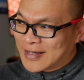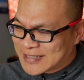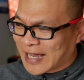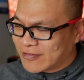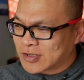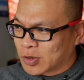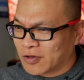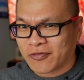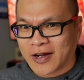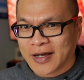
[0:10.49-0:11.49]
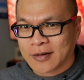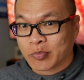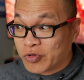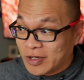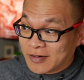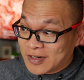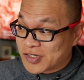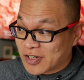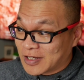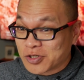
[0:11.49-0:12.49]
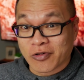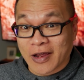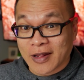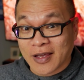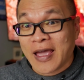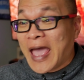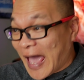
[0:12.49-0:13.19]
dive certified, preconditioning training,